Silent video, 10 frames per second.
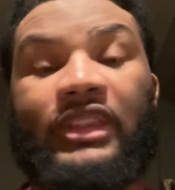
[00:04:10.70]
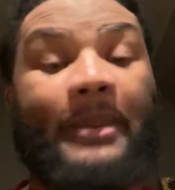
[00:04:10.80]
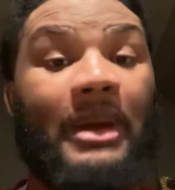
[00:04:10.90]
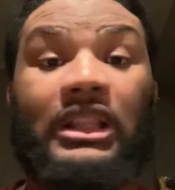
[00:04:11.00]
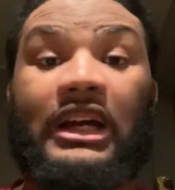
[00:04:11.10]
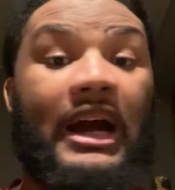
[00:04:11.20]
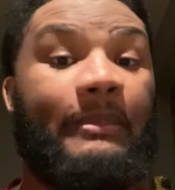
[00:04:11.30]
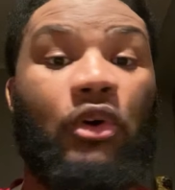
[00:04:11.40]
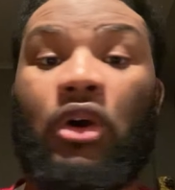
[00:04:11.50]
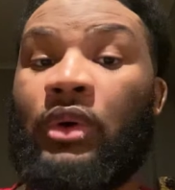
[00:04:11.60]
that Malachi
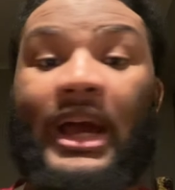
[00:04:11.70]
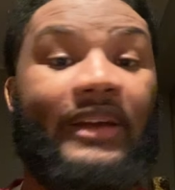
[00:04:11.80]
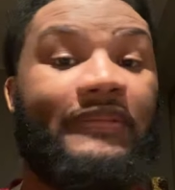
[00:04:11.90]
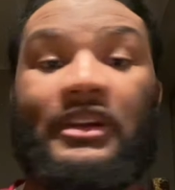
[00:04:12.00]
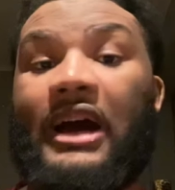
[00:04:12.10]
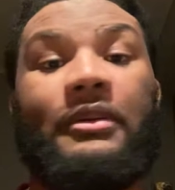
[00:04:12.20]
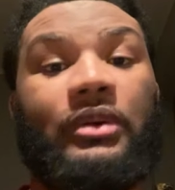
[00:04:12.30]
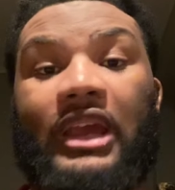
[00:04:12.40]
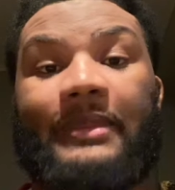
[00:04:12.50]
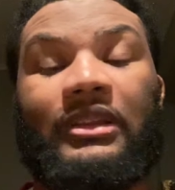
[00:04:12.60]
Moore had a phenomenal
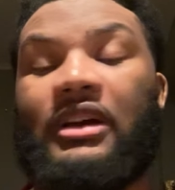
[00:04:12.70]
game.